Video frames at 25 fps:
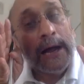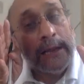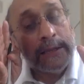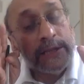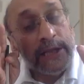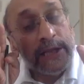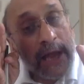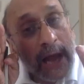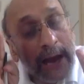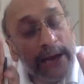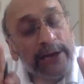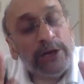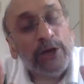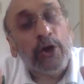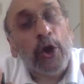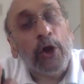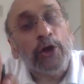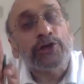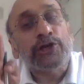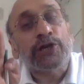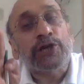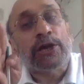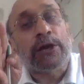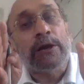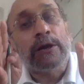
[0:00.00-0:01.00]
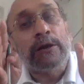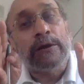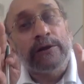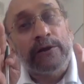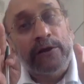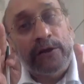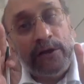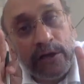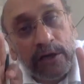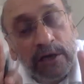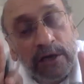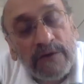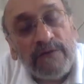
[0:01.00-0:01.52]
the ideological
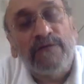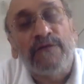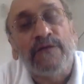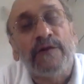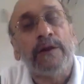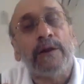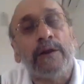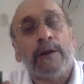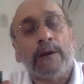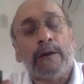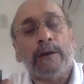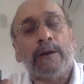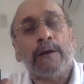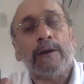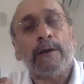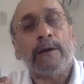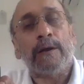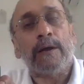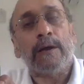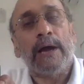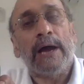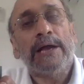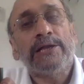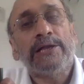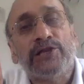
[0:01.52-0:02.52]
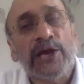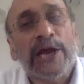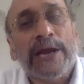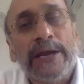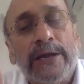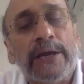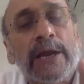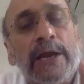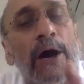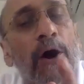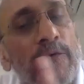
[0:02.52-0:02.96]
driven agenda